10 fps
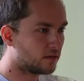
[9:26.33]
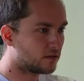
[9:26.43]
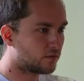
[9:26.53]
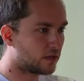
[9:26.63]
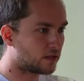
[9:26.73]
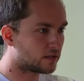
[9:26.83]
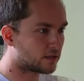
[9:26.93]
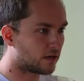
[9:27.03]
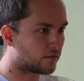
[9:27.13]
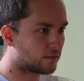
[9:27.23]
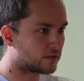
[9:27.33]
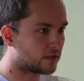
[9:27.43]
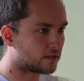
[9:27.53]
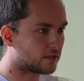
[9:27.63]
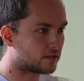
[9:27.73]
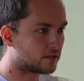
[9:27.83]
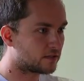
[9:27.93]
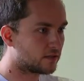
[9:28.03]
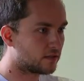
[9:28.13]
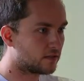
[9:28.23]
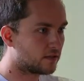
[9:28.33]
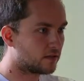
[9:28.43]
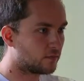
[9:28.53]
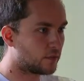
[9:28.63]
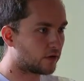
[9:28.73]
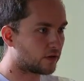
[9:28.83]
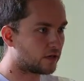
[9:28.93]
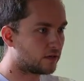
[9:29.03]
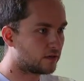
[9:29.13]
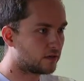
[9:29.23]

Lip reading: See if we can hit this guy from this distance. Barely.